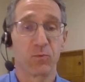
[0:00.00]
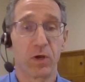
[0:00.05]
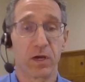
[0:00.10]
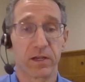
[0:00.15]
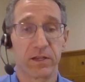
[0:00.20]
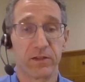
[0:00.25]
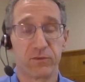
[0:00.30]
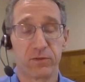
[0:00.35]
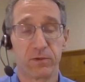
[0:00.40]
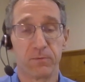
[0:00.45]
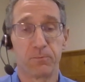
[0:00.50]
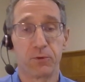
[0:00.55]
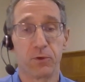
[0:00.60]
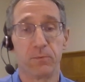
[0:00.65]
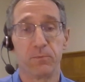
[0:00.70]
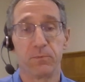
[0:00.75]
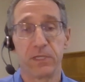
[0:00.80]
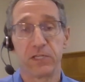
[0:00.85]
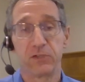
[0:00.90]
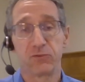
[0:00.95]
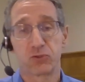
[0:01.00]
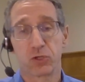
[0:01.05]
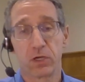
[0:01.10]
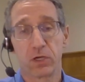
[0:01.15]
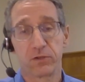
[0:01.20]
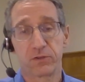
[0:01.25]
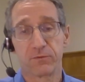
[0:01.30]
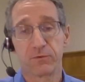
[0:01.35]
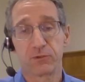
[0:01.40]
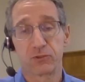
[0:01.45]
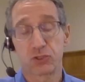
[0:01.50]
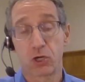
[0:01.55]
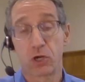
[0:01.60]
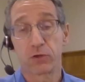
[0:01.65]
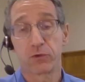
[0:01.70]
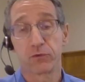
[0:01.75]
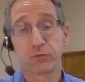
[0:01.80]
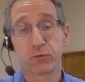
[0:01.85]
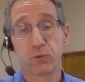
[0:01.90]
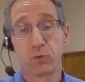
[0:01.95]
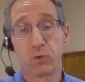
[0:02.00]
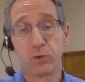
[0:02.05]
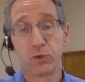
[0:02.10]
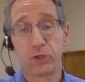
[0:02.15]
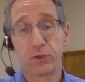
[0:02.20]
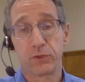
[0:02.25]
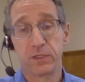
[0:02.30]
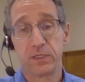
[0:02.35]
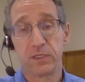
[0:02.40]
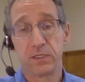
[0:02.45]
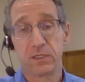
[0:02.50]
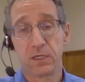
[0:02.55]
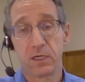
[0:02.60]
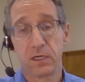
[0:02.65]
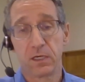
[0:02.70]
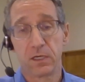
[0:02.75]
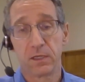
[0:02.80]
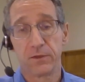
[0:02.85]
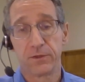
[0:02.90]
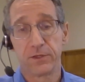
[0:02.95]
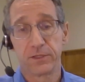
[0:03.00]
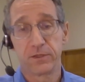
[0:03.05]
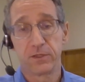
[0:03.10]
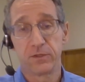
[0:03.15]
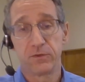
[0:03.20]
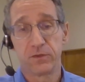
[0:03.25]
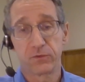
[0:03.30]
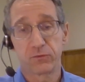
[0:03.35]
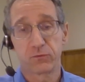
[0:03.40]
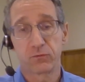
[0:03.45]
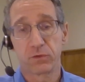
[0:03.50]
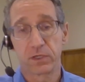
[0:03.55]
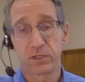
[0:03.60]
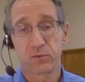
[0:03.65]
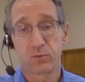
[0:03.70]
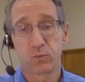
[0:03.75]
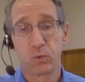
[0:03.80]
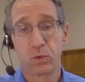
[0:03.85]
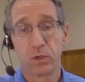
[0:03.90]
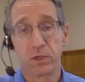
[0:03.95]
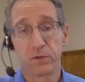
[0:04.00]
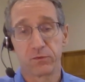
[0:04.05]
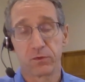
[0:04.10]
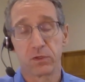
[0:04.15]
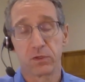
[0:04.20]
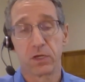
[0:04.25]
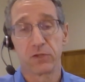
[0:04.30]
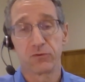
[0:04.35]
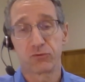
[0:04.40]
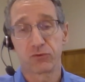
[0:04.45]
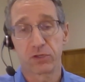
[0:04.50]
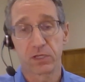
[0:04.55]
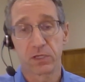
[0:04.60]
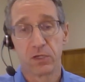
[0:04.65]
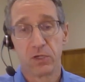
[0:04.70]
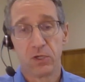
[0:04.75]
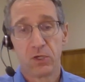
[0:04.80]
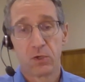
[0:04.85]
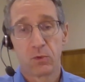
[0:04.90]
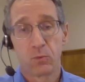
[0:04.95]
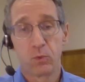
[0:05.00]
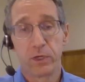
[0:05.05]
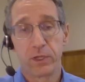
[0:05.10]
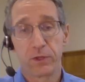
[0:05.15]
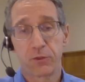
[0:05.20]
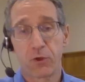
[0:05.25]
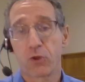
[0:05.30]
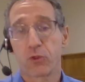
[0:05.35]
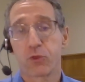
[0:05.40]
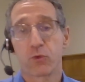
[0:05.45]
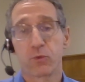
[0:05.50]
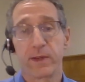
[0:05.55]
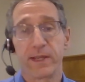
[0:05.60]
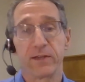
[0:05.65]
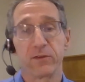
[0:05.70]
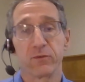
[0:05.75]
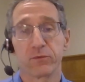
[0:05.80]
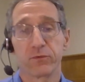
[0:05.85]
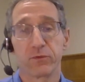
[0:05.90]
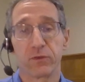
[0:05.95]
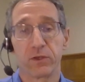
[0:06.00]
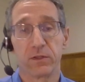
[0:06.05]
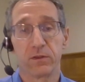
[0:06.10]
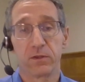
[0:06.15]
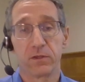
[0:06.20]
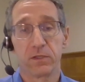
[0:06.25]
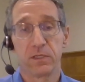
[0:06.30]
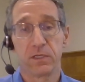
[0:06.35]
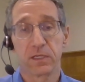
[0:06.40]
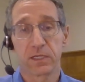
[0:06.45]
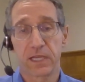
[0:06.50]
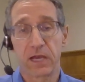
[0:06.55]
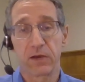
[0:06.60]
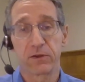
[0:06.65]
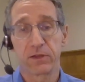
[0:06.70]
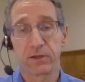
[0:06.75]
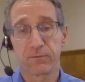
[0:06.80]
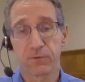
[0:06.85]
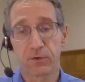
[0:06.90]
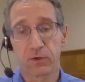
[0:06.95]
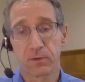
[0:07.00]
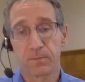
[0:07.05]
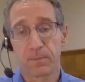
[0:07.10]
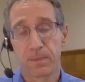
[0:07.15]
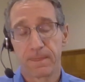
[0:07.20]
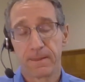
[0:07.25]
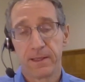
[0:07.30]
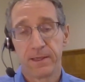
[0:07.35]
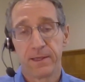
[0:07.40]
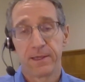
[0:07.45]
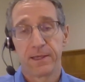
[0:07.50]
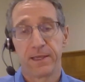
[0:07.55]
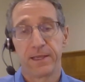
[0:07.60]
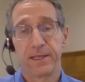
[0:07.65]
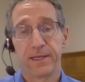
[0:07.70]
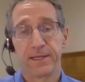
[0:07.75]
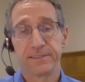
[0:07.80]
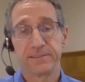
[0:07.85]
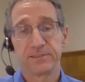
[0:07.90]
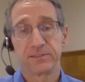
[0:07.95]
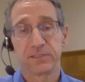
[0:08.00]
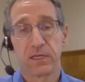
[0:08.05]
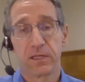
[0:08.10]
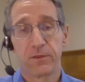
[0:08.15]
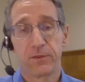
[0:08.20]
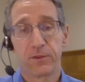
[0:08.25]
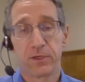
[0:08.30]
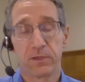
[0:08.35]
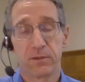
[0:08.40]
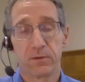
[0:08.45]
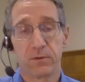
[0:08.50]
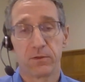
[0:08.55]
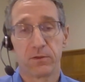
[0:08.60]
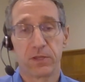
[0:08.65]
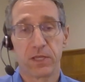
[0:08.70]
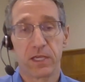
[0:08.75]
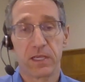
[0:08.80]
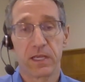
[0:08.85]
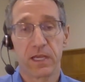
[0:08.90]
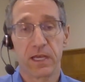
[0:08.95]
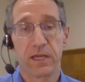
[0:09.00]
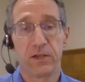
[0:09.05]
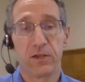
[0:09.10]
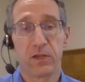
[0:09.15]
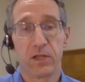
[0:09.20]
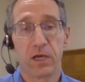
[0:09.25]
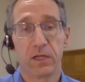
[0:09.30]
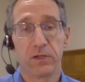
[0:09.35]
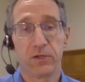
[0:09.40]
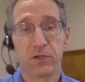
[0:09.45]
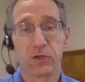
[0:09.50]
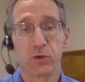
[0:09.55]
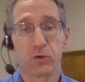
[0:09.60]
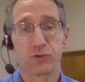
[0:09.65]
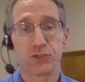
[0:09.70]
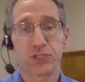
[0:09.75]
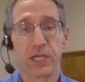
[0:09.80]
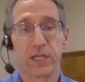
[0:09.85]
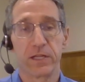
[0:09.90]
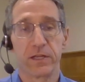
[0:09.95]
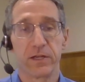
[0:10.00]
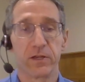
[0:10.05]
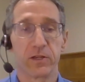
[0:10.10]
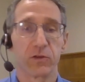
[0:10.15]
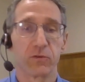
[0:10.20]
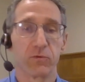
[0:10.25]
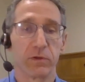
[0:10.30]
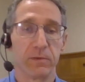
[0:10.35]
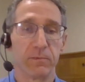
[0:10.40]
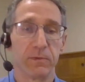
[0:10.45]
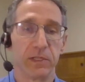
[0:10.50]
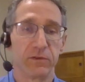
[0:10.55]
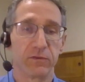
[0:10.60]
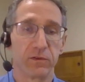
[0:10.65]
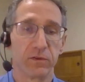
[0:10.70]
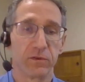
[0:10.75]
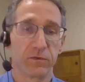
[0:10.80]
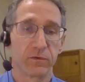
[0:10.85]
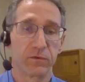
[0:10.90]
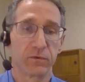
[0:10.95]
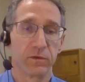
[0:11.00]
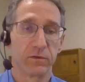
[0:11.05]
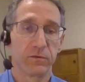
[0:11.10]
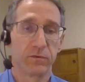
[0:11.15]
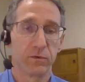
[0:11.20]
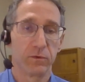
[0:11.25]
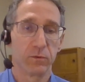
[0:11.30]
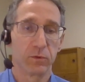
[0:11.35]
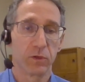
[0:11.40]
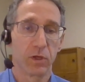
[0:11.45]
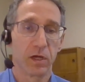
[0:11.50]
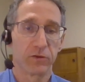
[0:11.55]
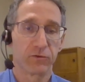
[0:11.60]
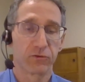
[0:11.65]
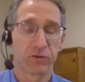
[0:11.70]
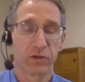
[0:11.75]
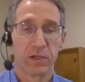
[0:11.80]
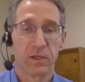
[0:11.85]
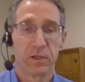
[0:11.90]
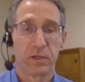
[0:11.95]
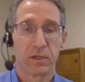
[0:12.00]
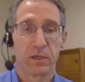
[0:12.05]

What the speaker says: wanted to put me in charge of a charter school that the district was launching with Arthur Andersen, the accounting firm. And they had negotiated an agreement to launch